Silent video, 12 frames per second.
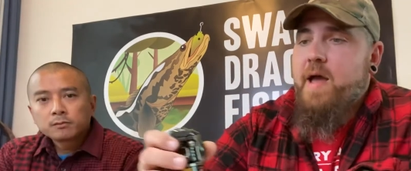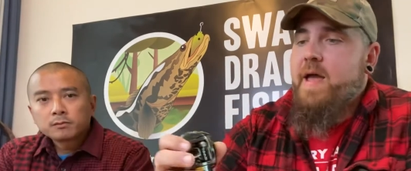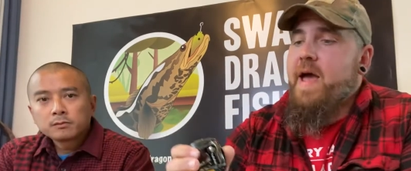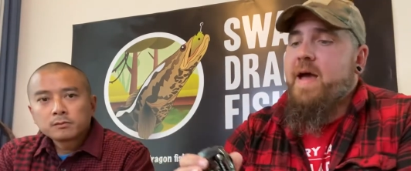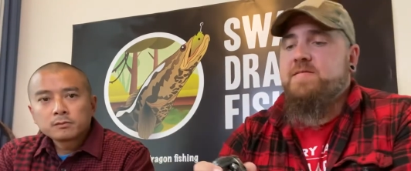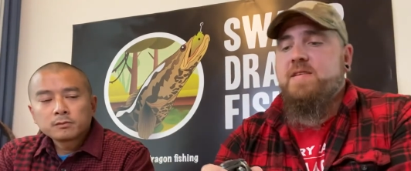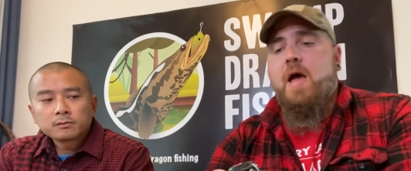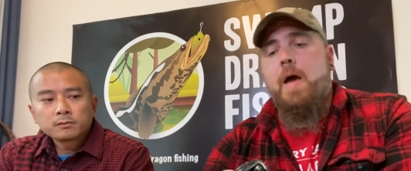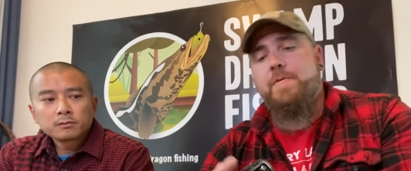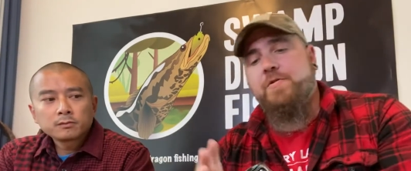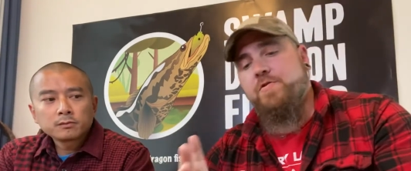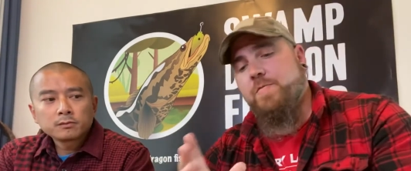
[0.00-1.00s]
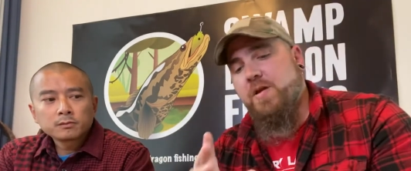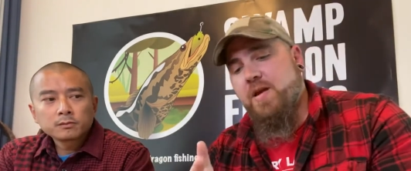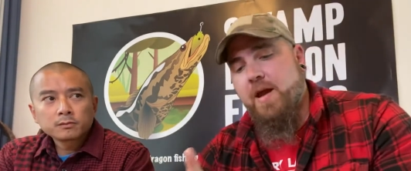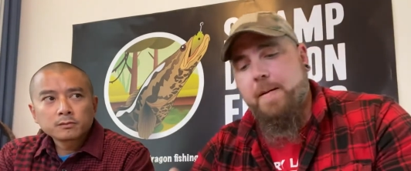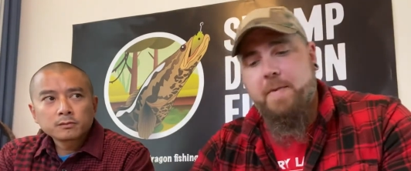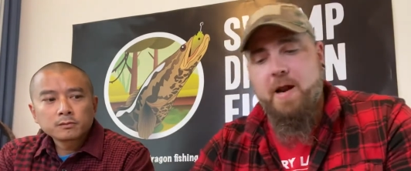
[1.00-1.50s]
Speaker 1: it hasn't happened to me
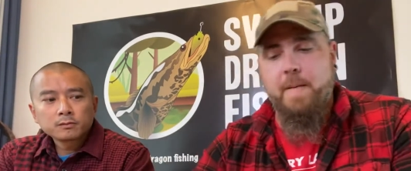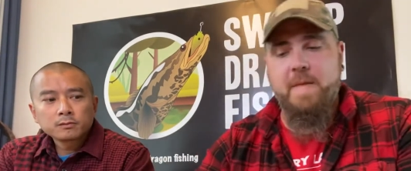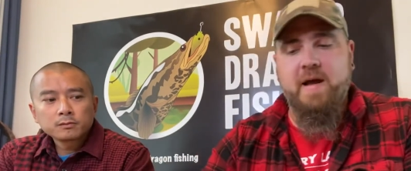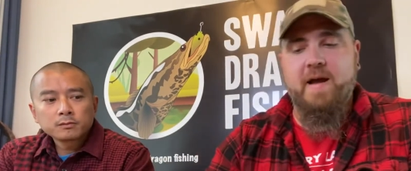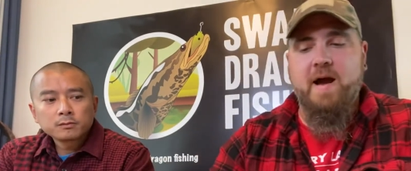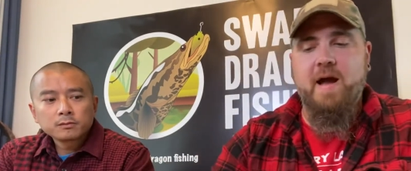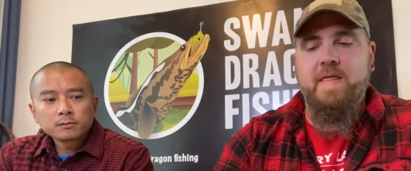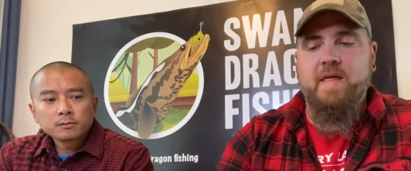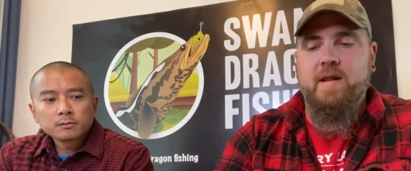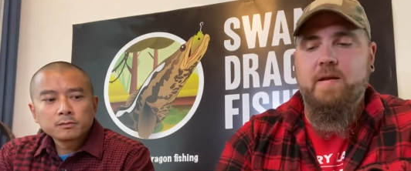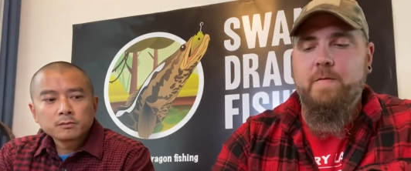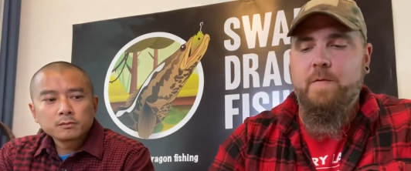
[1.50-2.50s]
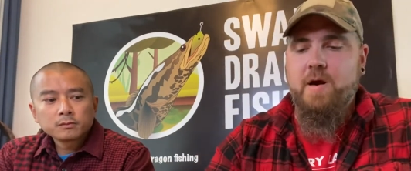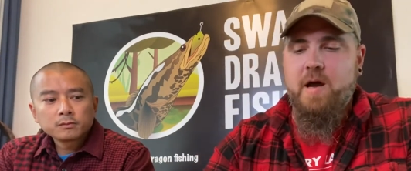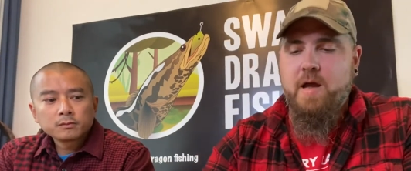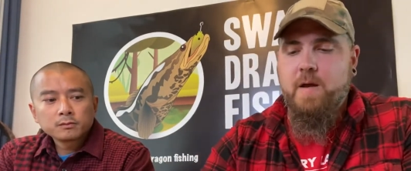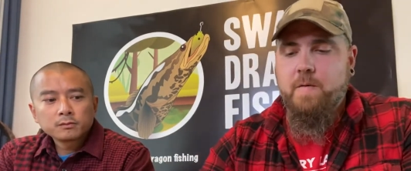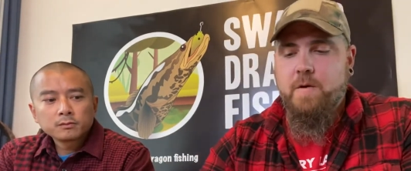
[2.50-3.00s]
yet, but I'm that guy that when
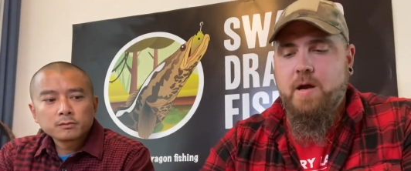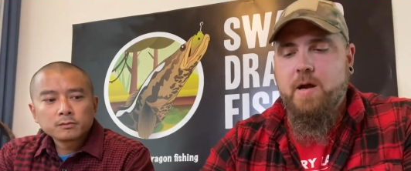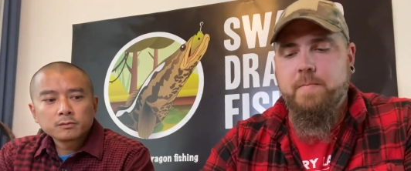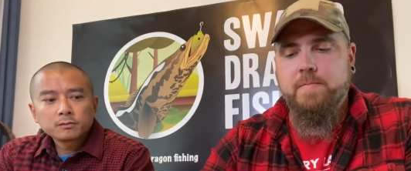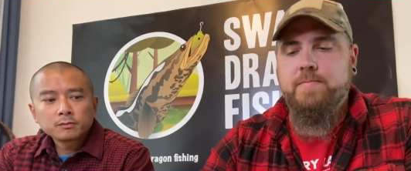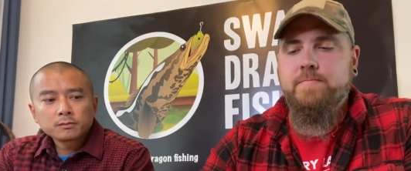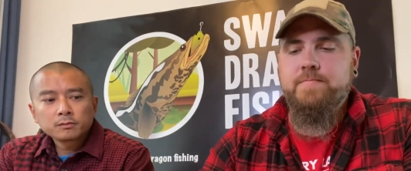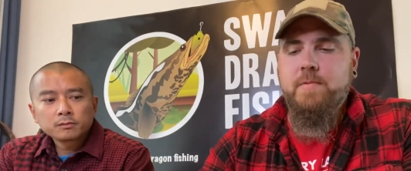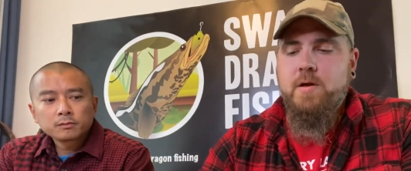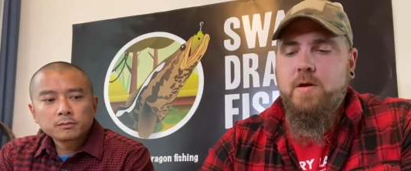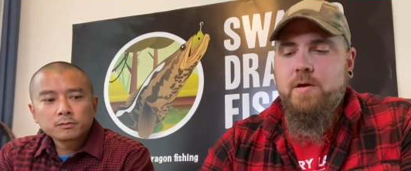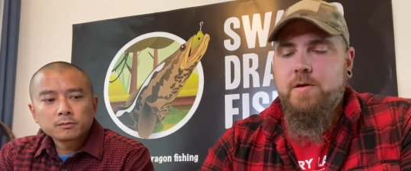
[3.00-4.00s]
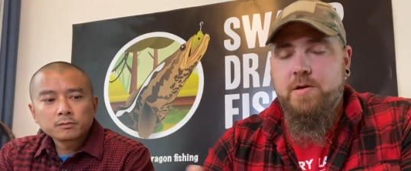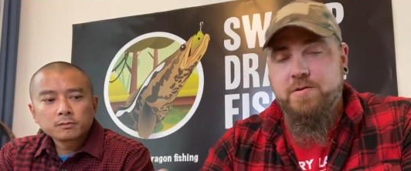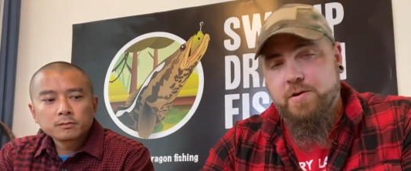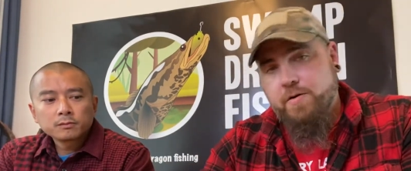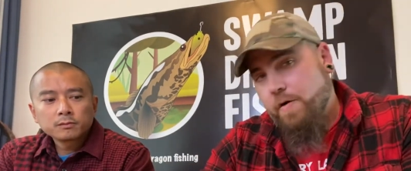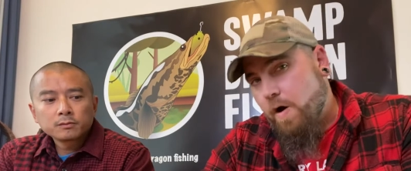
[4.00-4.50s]
I when I'm using
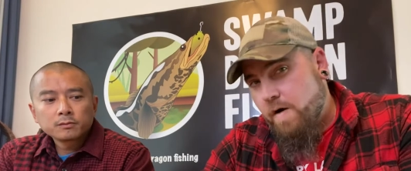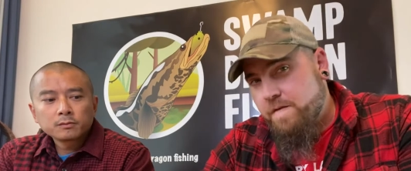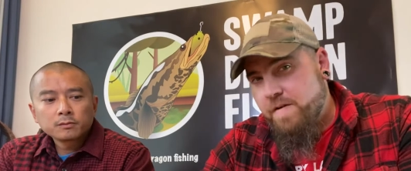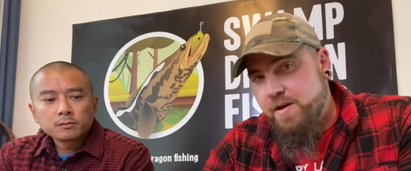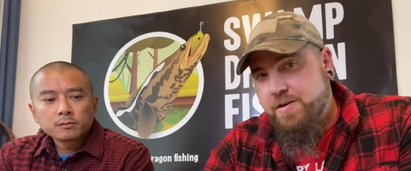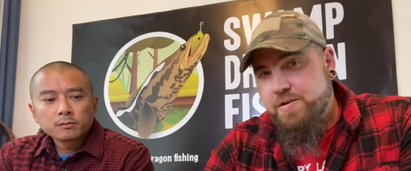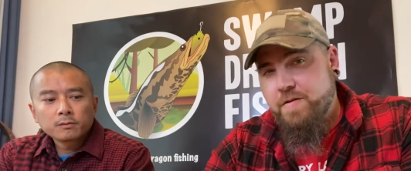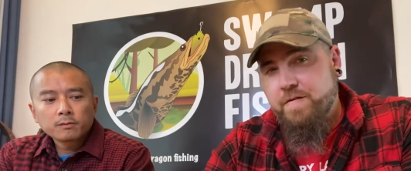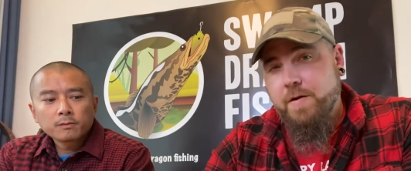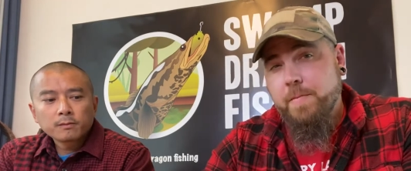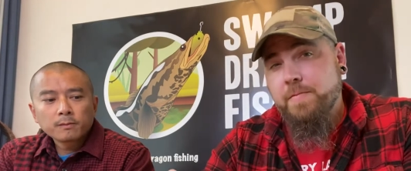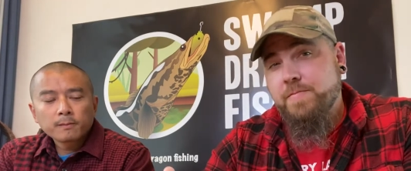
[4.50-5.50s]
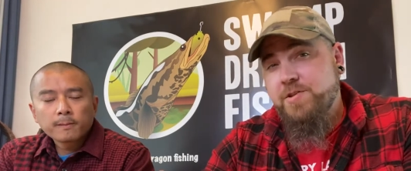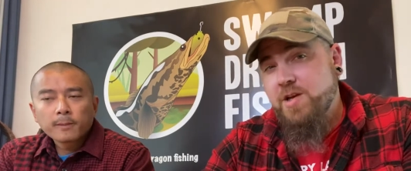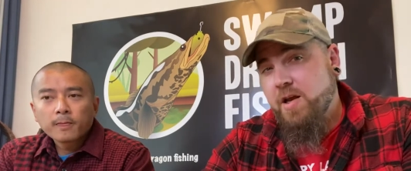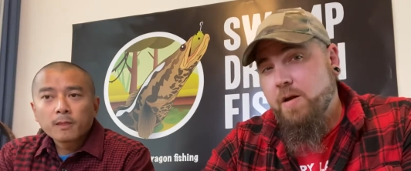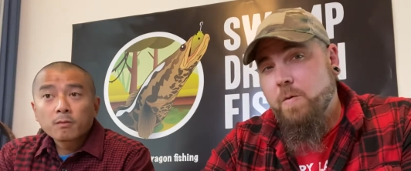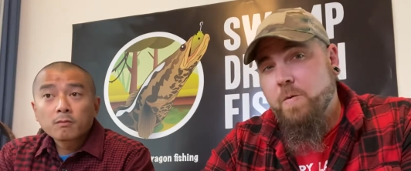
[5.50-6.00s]
a crawfish or if I'm
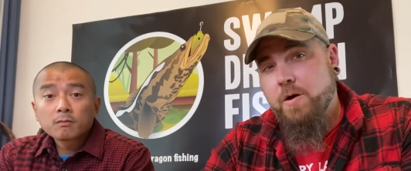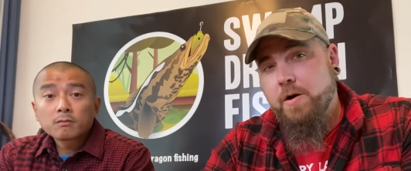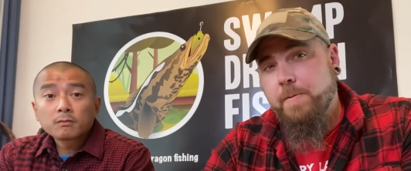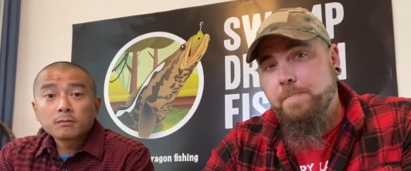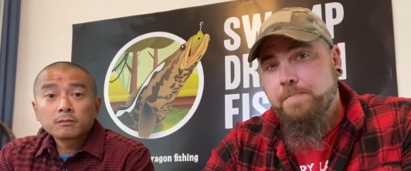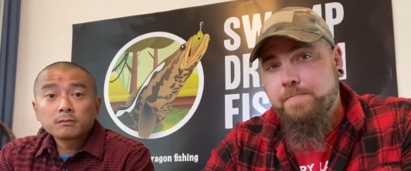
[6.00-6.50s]
shaking a worm,